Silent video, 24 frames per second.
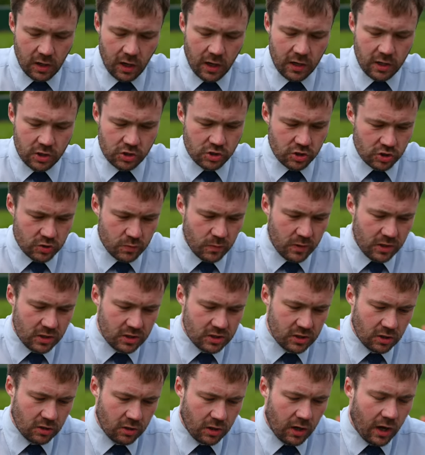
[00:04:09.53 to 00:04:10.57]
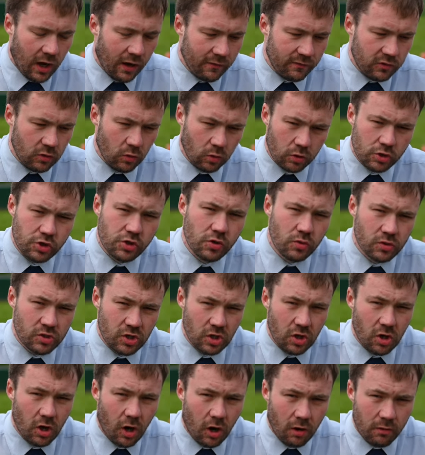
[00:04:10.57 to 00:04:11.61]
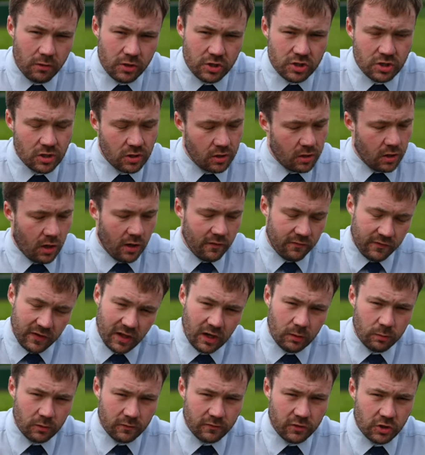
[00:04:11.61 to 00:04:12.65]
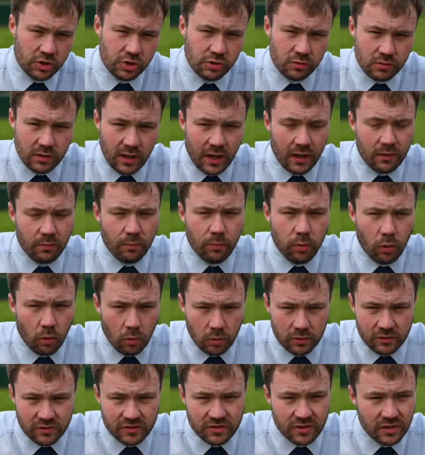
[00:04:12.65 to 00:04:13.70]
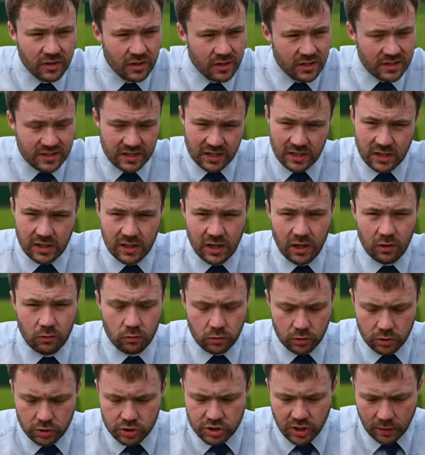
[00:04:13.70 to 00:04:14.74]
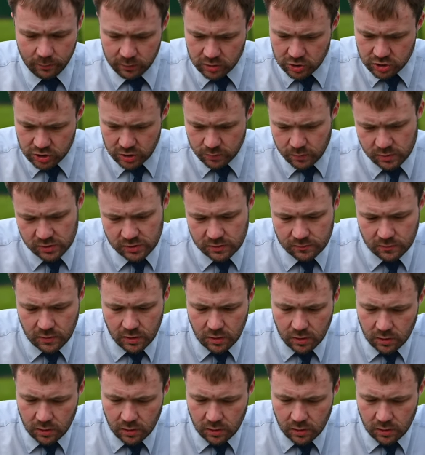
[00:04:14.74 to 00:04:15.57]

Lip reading: And it just means you're going to have your chosen cartridge available for shooting that important DTL World Championships.